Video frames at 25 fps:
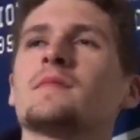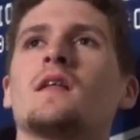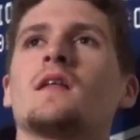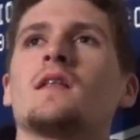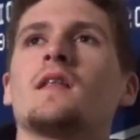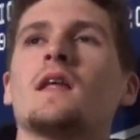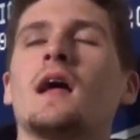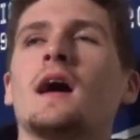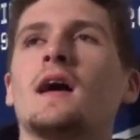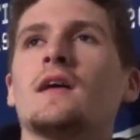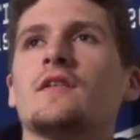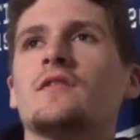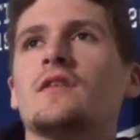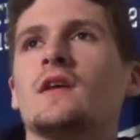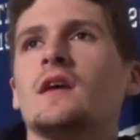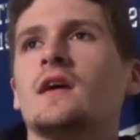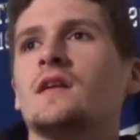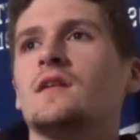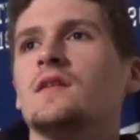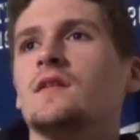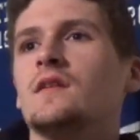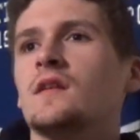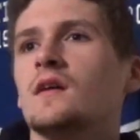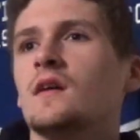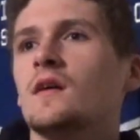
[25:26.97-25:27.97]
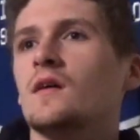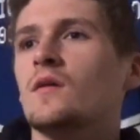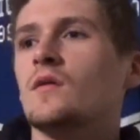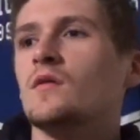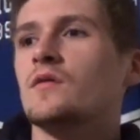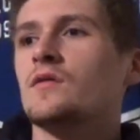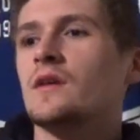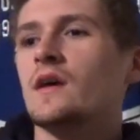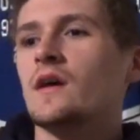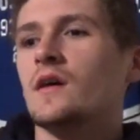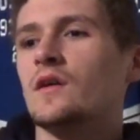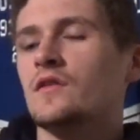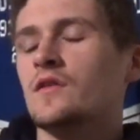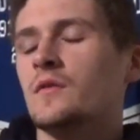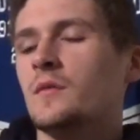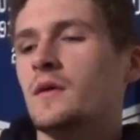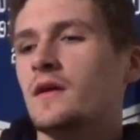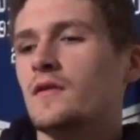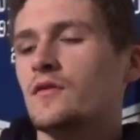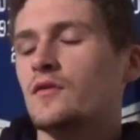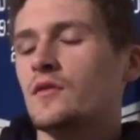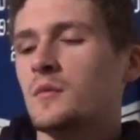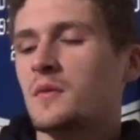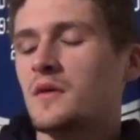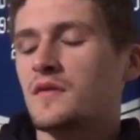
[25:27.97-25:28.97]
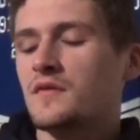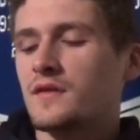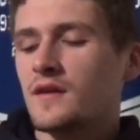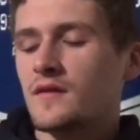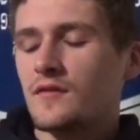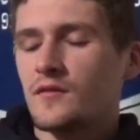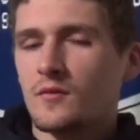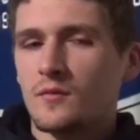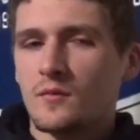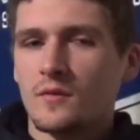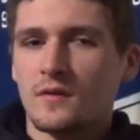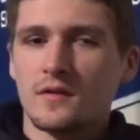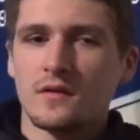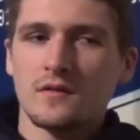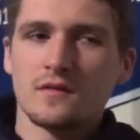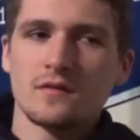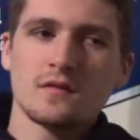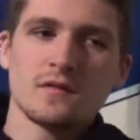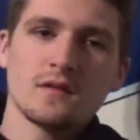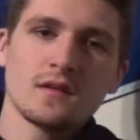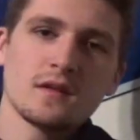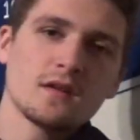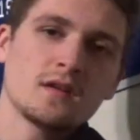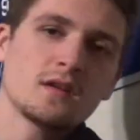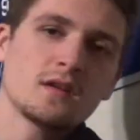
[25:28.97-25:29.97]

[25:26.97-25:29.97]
And I said, you know, Skeleton Man's one of my favorite ones, and